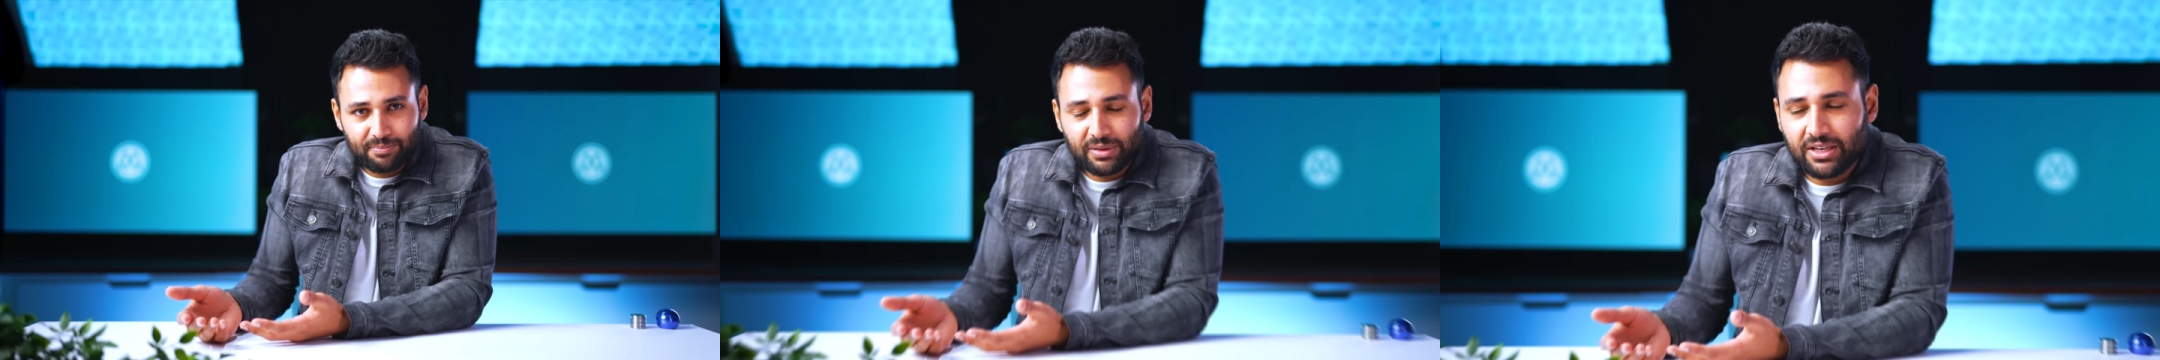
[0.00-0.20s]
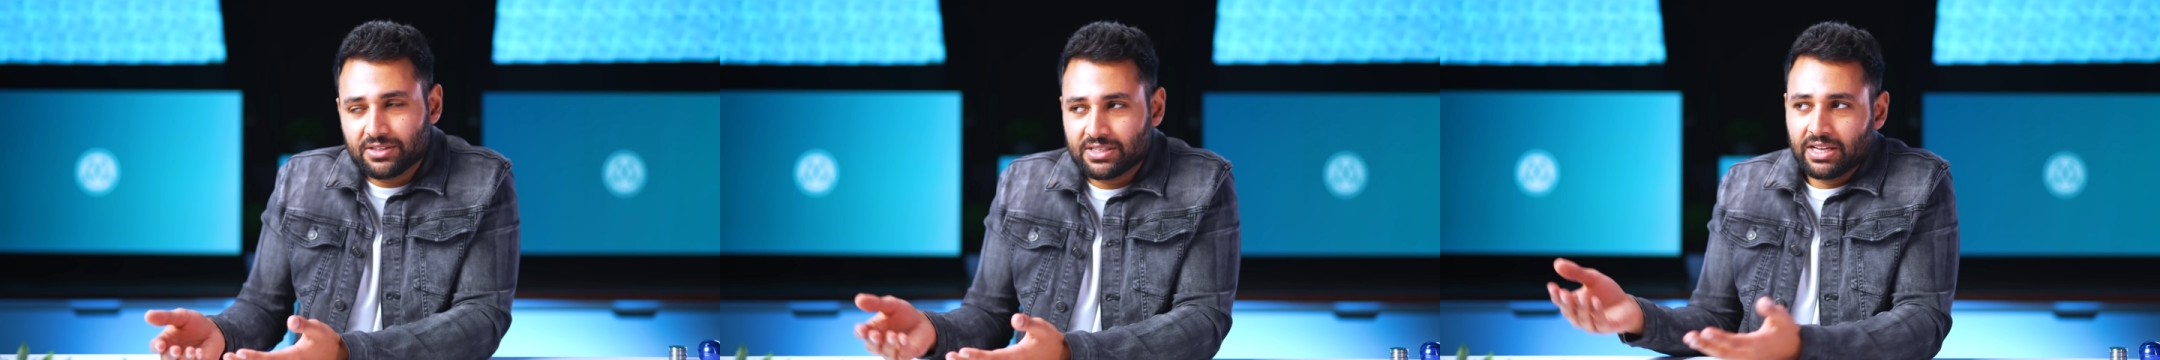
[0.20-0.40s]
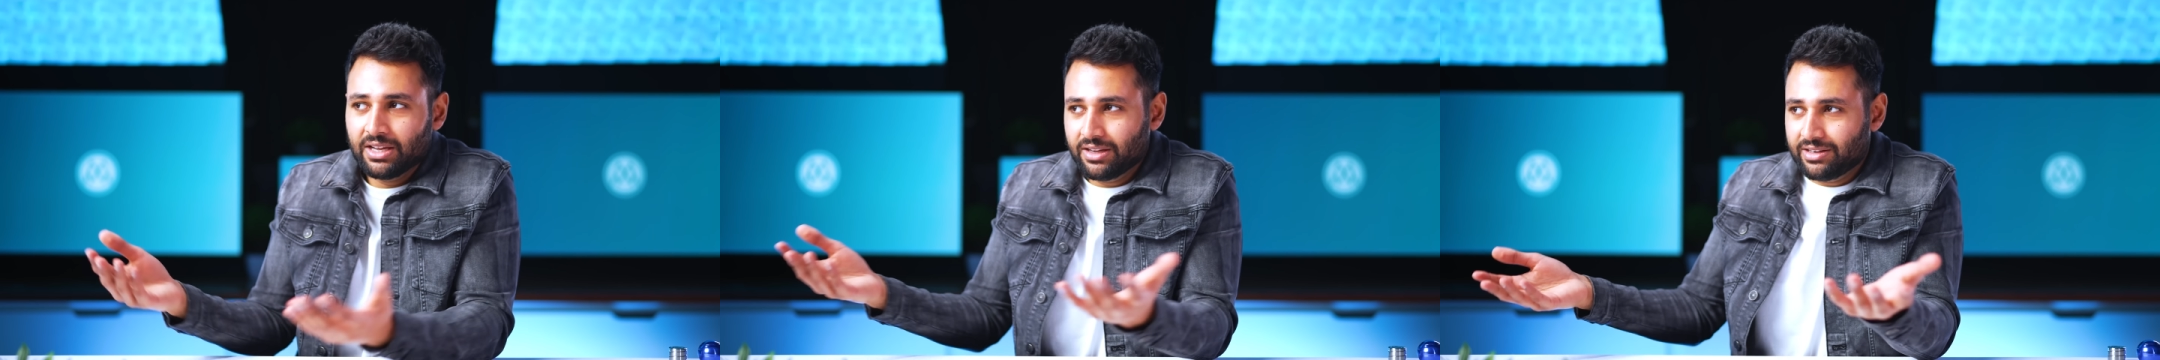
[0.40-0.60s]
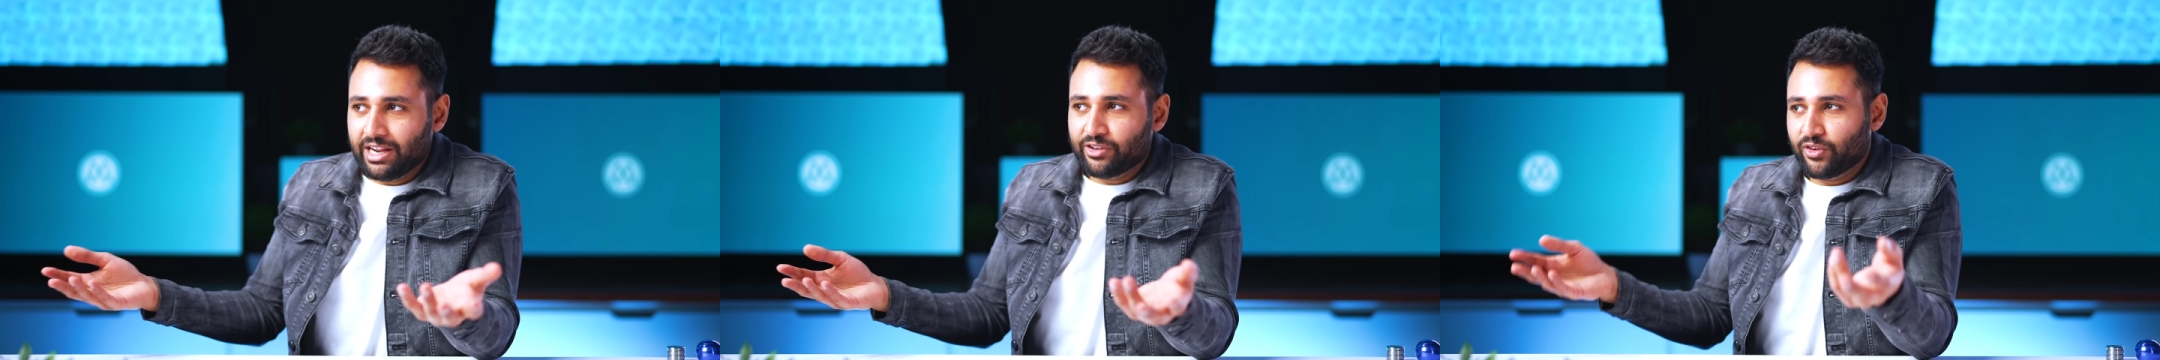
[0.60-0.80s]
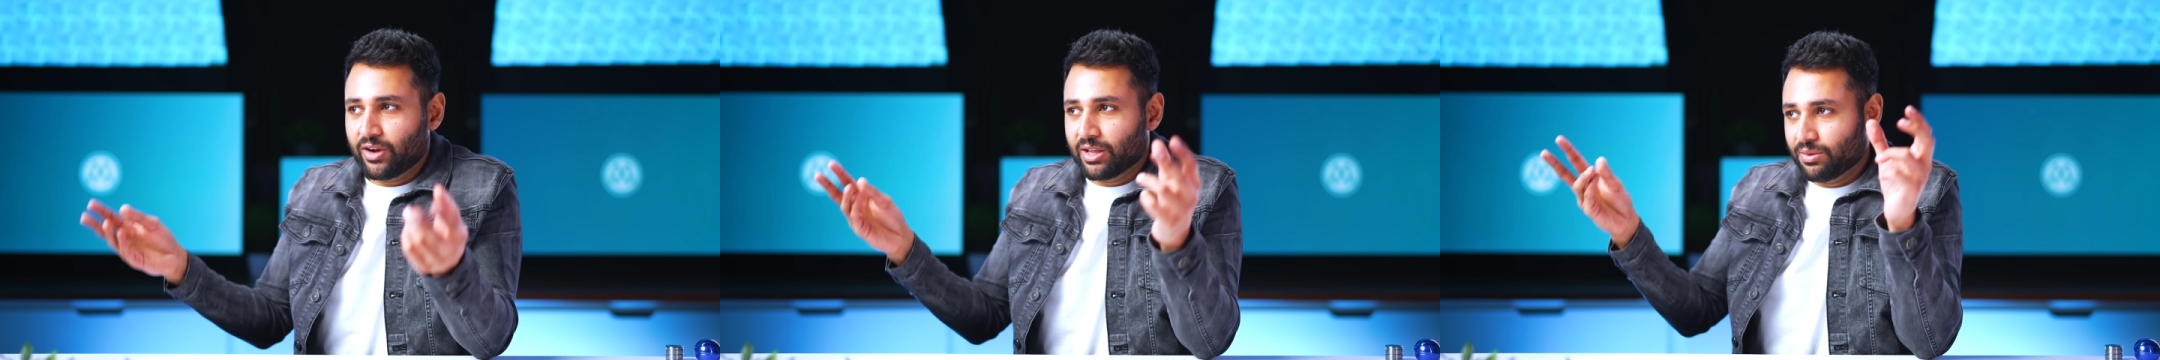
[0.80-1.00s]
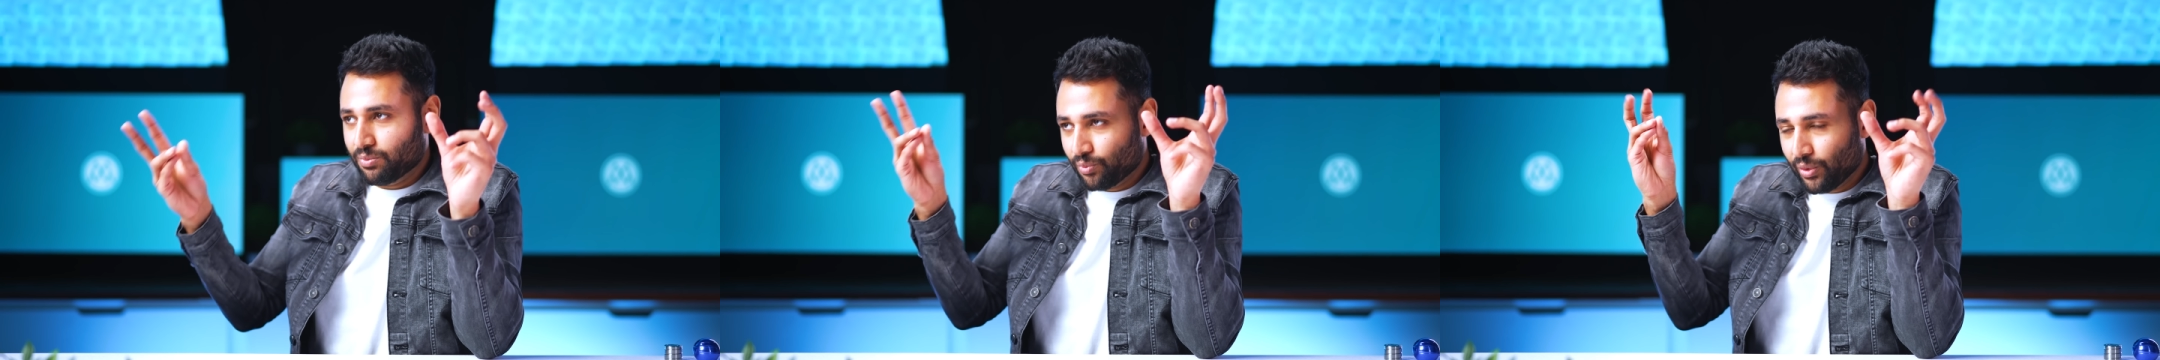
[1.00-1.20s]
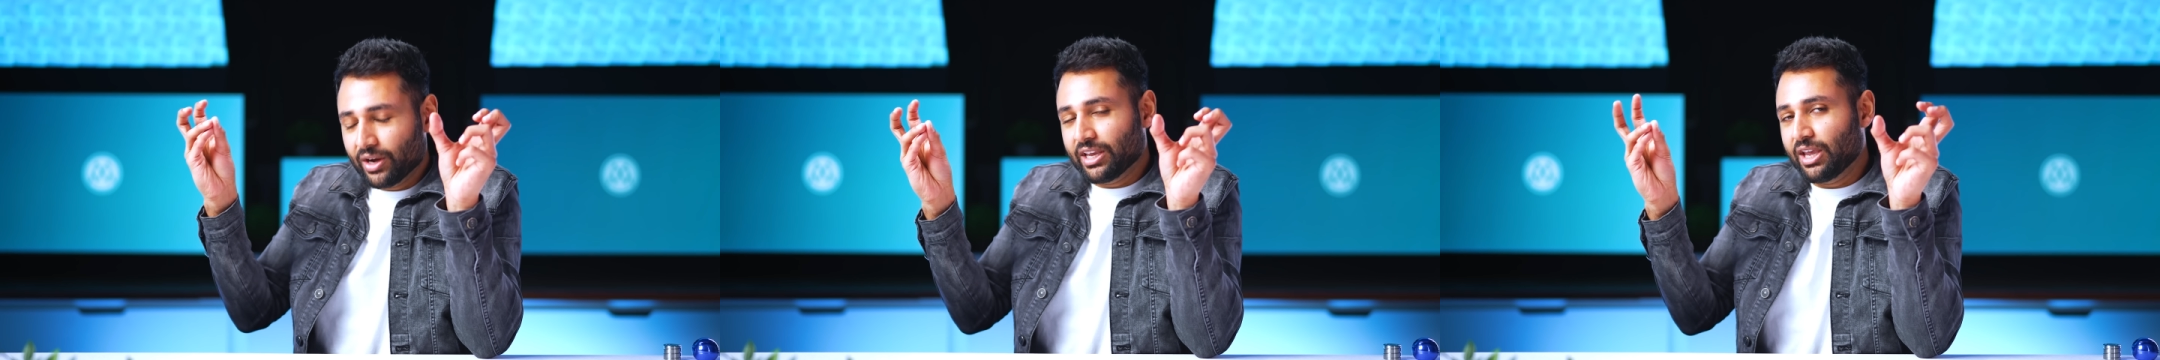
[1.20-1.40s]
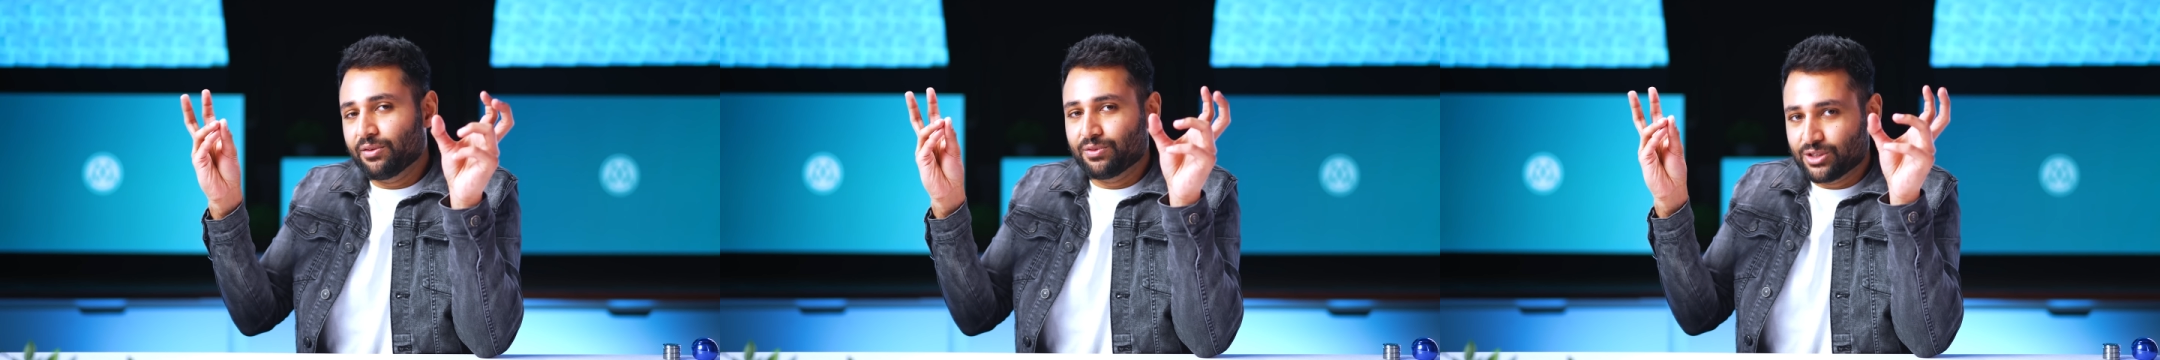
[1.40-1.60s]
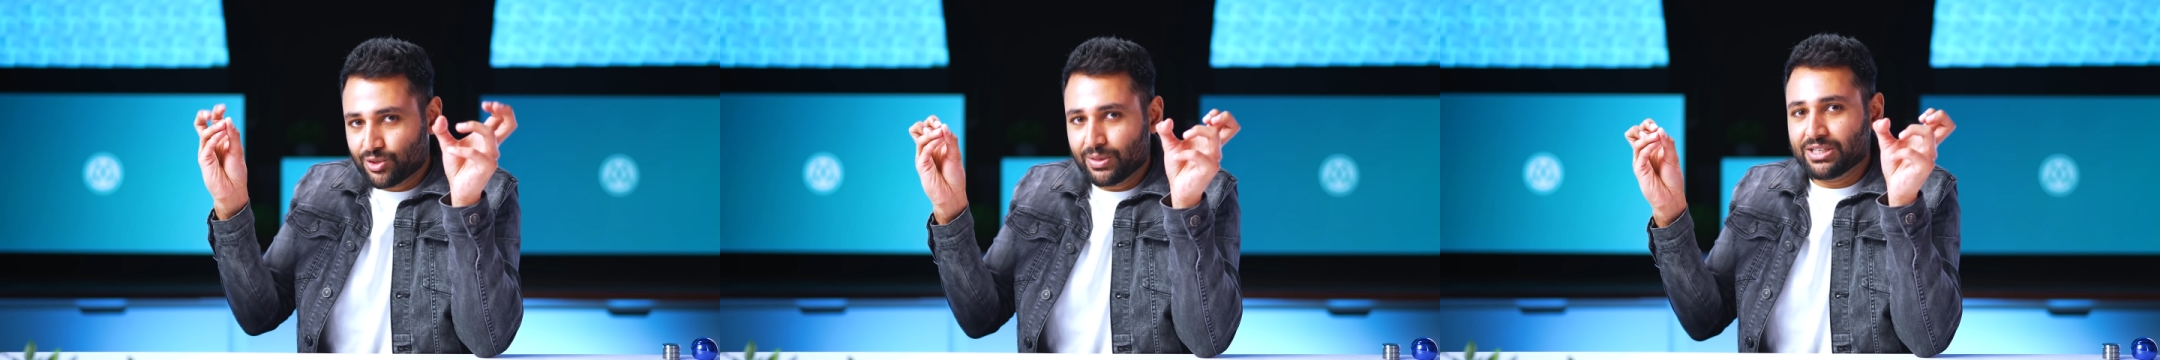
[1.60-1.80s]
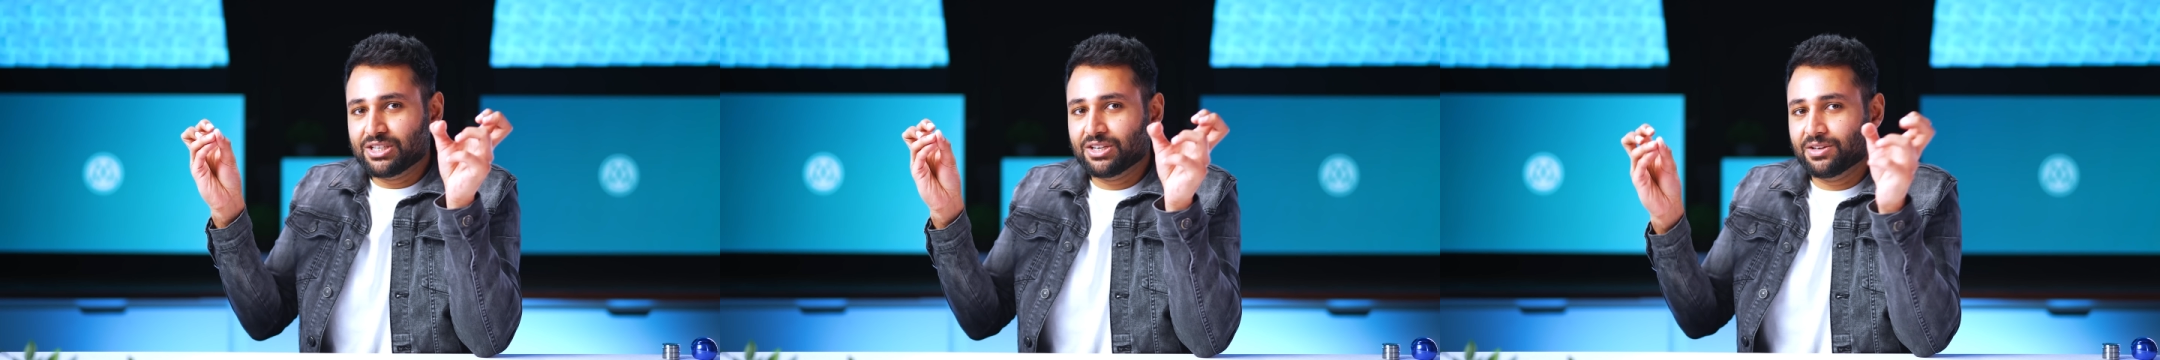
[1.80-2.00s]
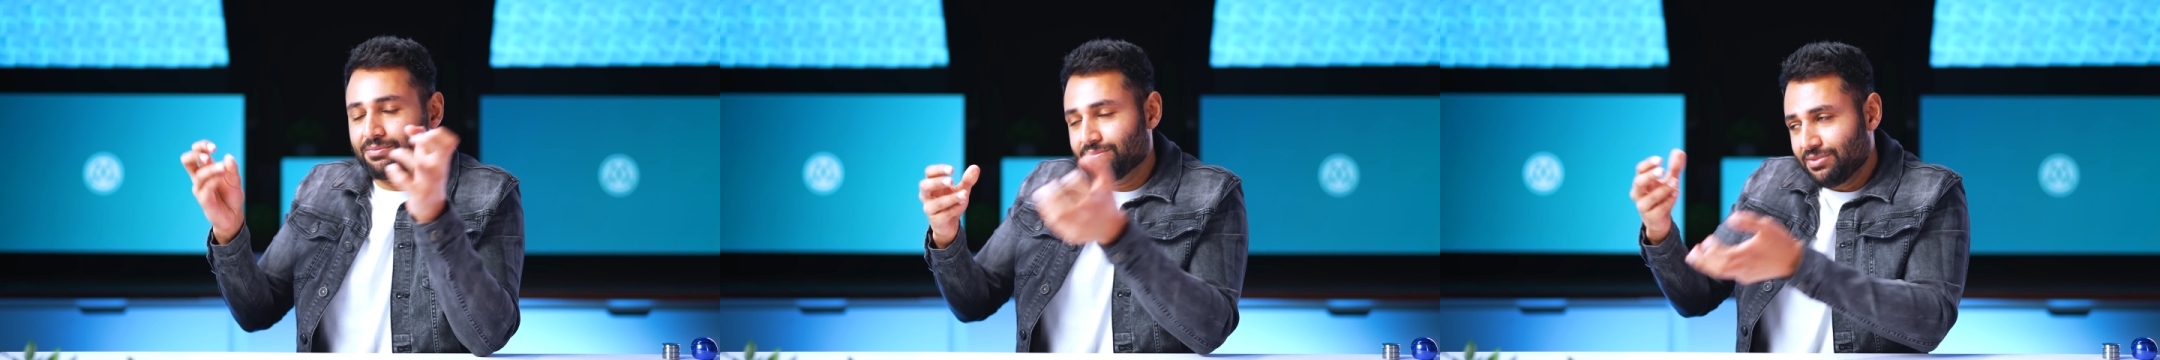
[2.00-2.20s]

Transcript: because naturally working for Twitter